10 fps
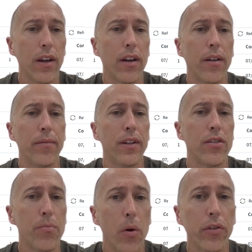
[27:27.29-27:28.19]

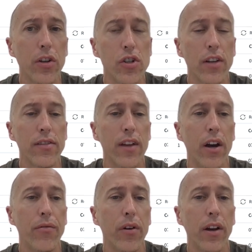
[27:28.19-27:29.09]
It's mostly just
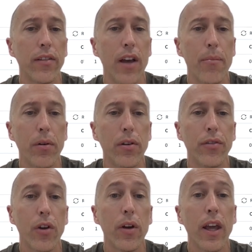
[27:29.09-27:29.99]
there for an example.
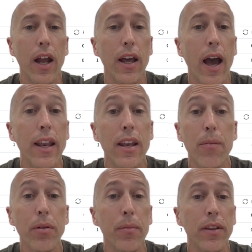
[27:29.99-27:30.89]
So again, I didn't
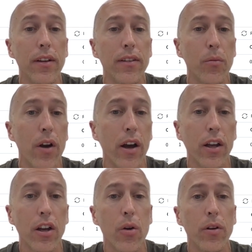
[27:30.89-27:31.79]
implement this, and we're not
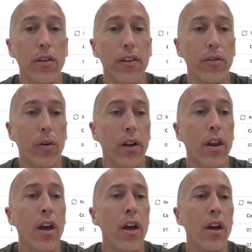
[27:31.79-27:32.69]
going to go into this one.
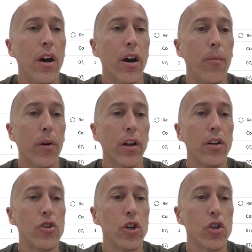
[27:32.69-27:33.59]
We're going to
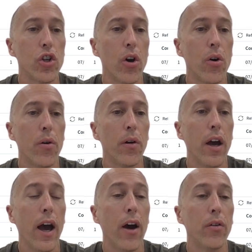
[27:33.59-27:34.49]
just show
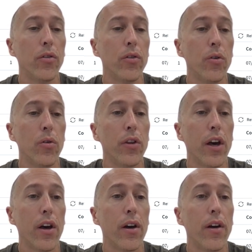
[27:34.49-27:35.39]
how to do
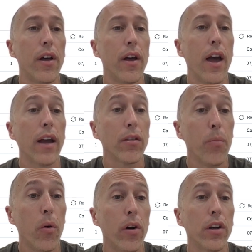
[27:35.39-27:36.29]
the
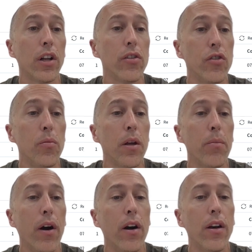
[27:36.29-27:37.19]
export, consuming
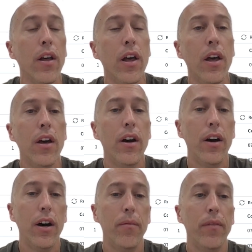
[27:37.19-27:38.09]
part,
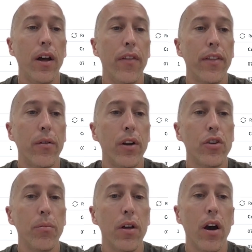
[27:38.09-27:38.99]
and then the rest
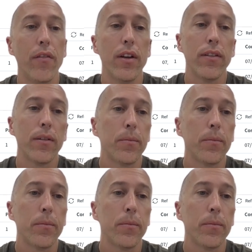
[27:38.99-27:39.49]
should be obvious.